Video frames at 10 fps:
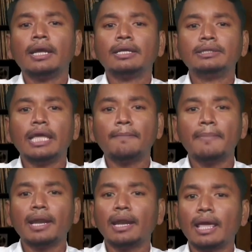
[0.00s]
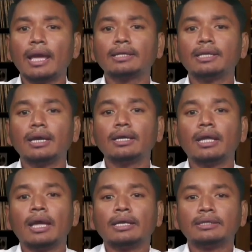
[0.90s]
they may lack the
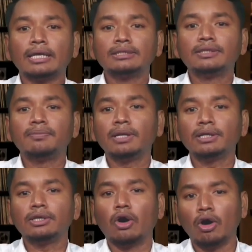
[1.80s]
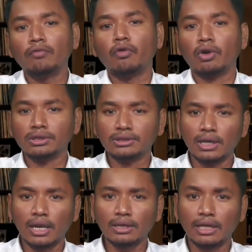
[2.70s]
tangibility of
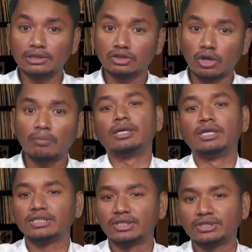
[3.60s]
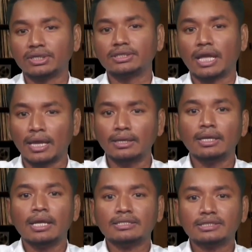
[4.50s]
original that some researchers and
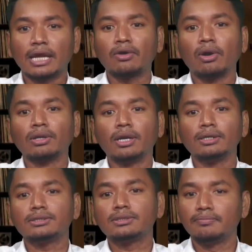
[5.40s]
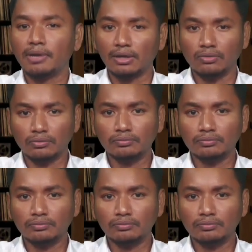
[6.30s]
stakeholders value.